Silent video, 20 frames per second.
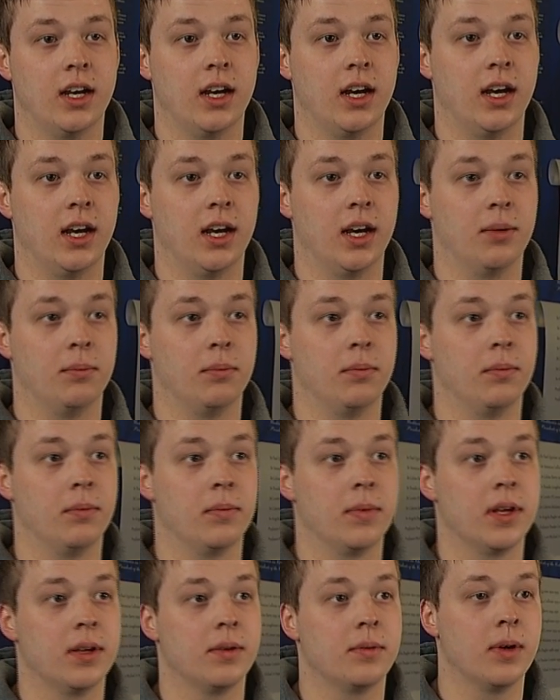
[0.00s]
Um,
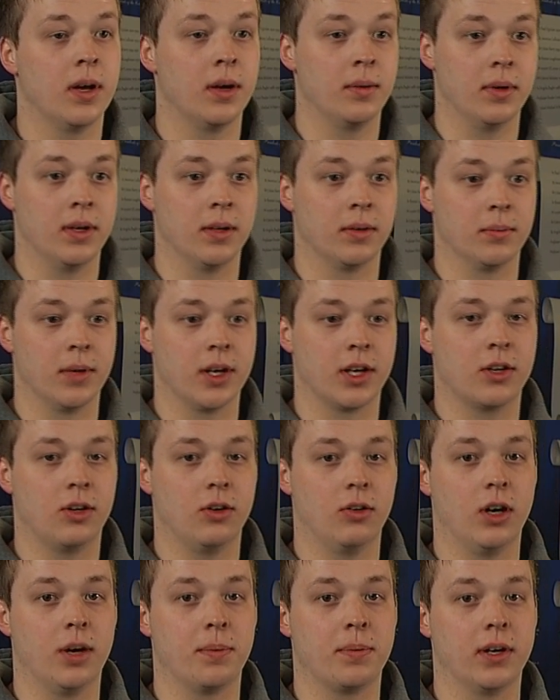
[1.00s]
I'm on my
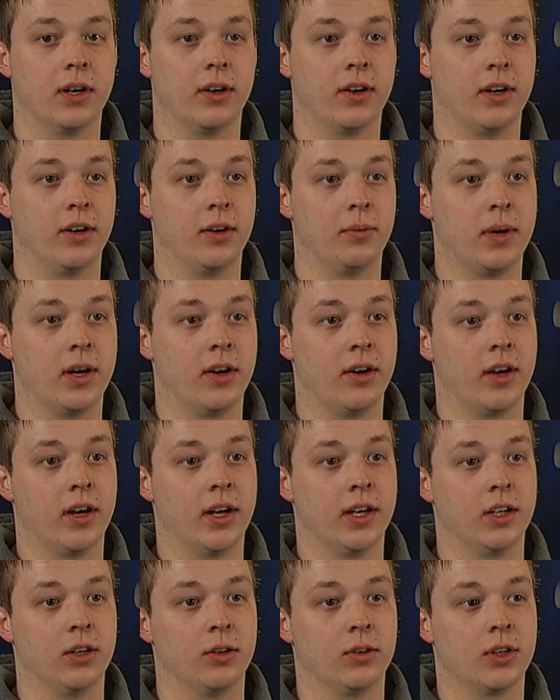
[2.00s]
co-op year here in Mary I now,